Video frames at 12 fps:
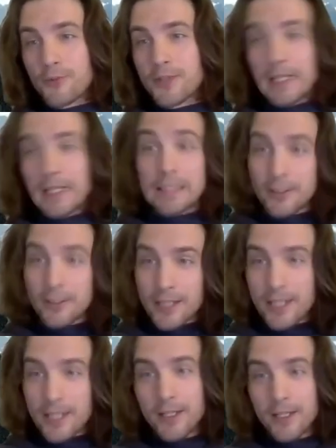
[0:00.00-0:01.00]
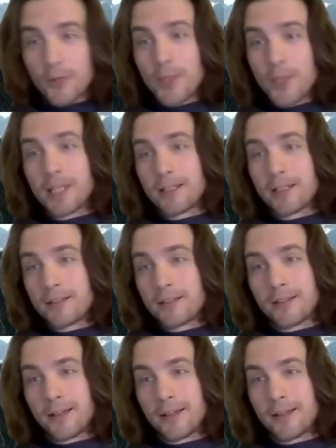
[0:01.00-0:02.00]
and clearly we can
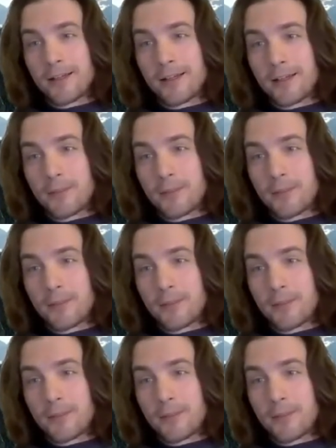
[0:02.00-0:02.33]
make